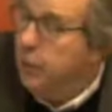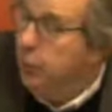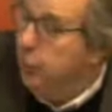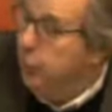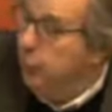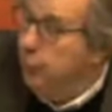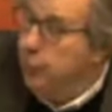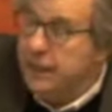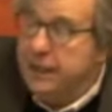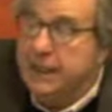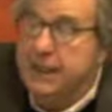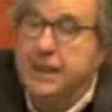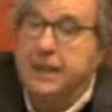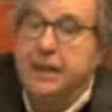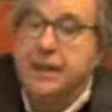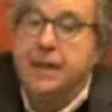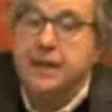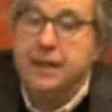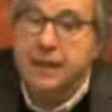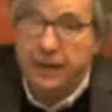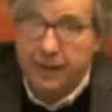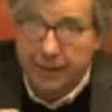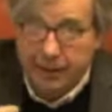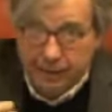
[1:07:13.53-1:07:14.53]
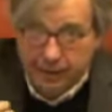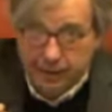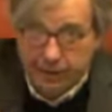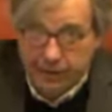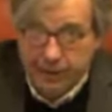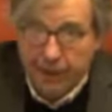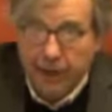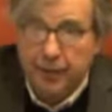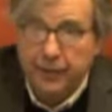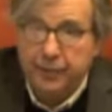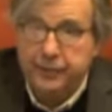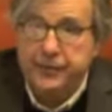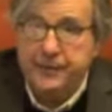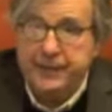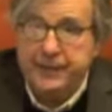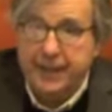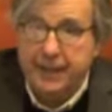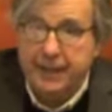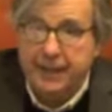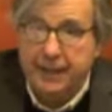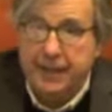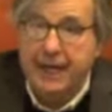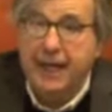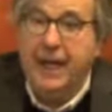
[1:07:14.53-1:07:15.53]
We offered
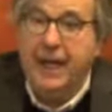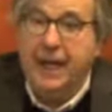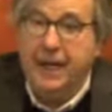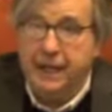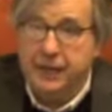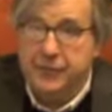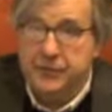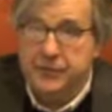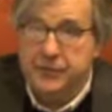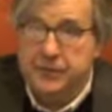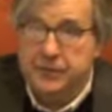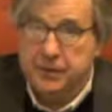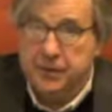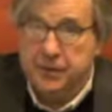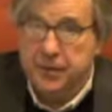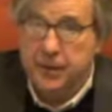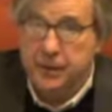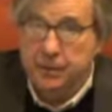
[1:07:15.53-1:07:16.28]
our lives,